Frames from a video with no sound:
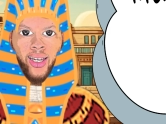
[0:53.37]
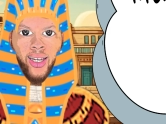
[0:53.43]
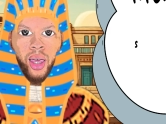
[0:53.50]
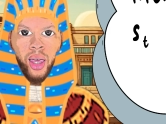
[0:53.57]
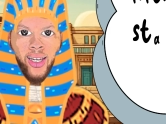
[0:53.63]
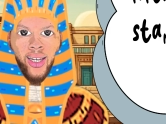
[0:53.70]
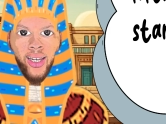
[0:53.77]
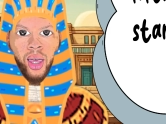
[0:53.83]

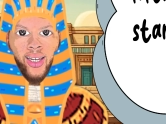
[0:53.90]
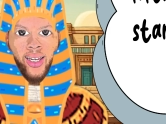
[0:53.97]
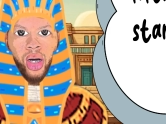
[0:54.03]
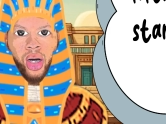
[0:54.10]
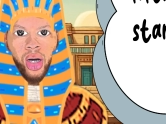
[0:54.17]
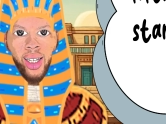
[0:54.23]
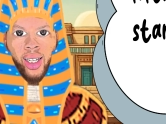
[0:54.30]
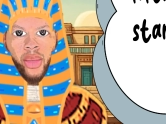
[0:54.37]
starts to
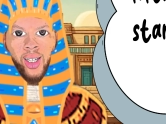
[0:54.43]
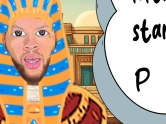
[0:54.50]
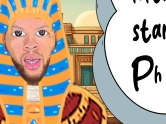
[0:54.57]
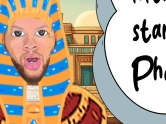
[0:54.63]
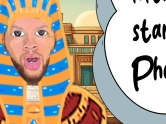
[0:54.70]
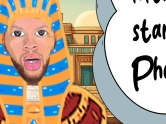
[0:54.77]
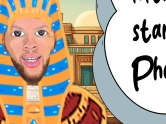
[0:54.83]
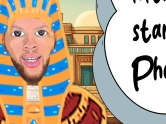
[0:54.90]
harden
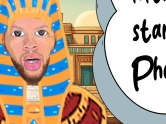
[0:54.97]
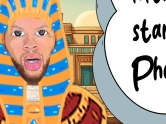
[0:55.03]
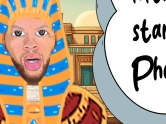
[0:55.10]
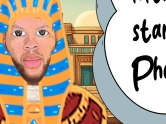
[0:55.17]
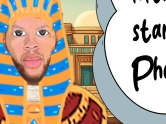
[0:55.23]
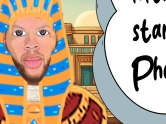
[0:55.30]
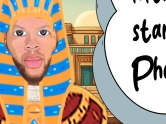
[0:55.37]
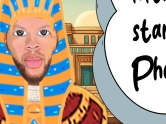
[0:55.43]
Pharaoh's
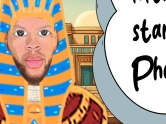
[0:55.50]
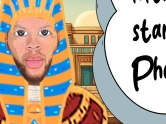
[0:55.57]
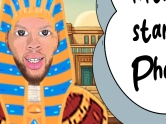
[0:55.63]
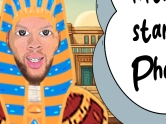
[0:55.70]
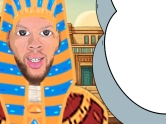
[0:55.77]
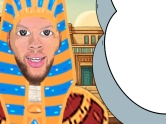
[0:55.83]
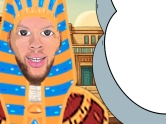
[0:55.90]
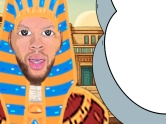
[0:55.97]
heart
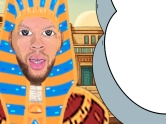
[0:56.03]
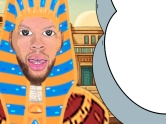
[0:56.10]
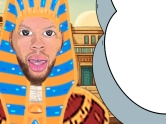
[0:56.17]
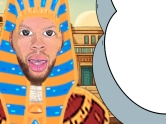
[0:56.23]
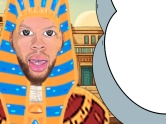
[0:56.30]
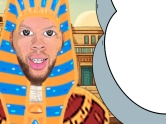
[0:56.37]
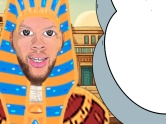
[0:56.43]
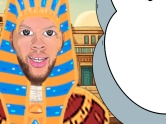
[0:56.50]
because
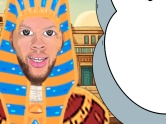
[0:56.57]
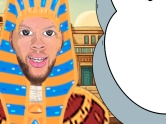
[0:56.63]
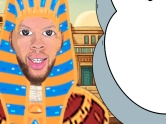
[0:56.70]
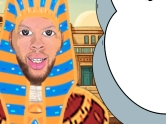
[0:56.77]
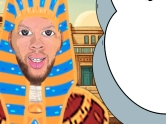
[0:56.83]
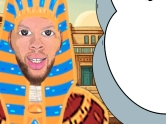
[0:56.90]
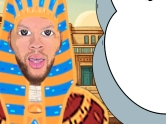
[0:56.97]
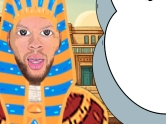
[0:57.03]
God is
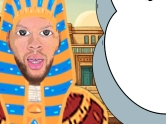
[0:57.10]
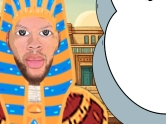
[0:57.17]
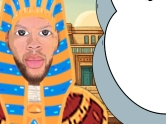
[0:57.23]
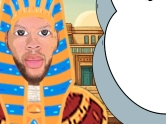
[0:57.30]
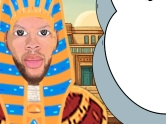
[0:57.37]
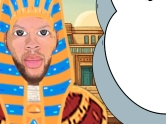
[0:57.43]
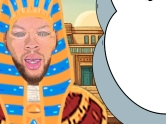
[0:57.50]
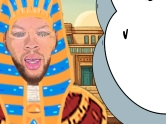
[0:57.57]
teaching us
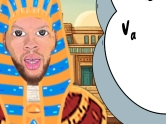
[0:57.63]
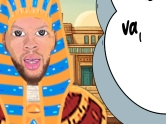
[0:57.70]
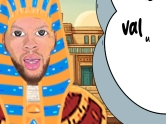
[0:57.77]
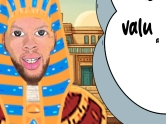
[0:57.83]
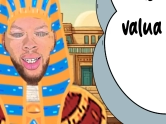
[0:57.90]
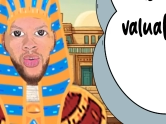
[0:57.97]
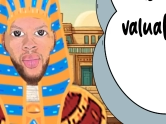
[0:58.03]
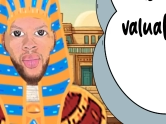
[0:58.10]
a
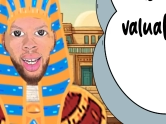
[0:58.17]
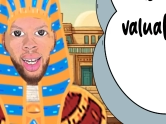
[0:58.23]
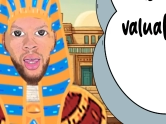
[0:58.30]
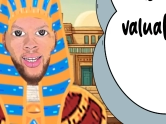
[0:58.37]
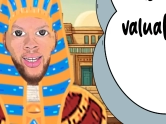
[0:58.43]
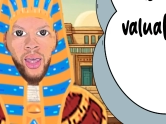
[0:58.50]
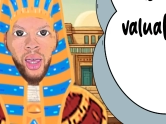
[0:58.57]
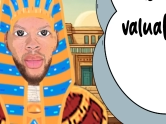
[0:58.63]
valuable
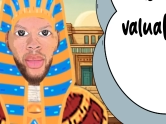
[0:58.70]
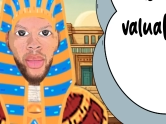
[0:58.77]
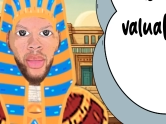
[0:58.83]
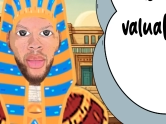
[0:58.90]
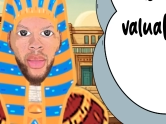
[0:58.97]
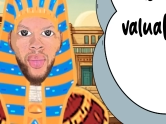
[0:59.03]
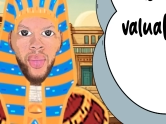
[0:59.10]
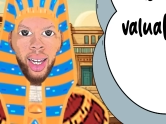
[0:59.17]
lesson
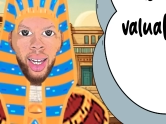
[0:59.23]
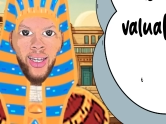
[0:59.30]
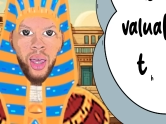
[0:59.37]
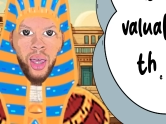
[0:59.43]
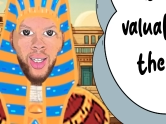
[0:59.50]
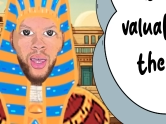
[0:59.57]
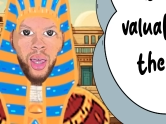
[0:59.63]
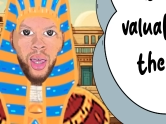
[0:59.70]
about
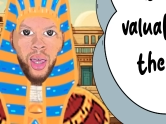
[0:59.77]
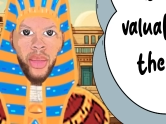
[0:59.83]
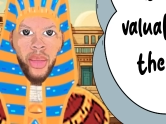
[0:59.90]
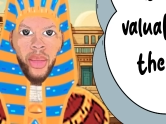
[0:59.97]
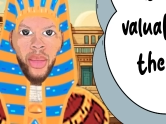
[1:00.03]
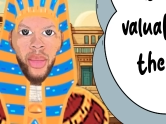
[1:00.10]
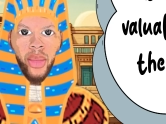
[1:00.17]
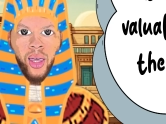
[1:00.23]
the
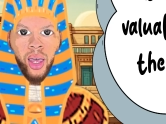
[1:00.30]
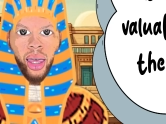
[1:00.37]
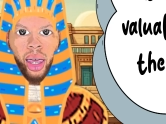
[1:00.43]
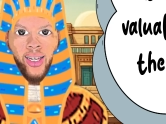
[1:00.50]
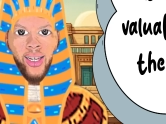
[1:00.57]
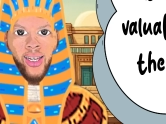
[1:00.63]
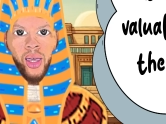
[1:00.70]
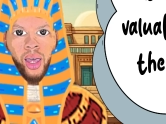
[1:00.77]

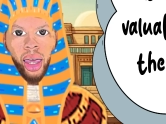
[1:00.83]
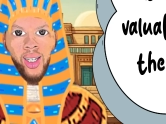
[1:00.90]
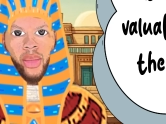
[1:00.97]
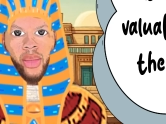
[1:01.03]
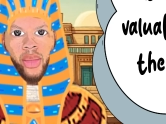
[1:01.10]
sin?